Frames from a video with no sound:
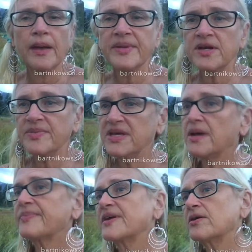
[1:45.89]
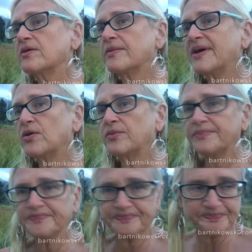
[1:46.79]
I'm gonna be up there on the
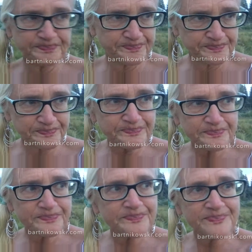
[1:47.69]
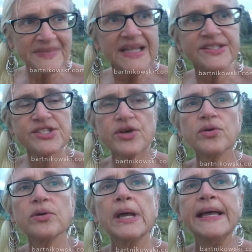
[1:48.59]
mountain. So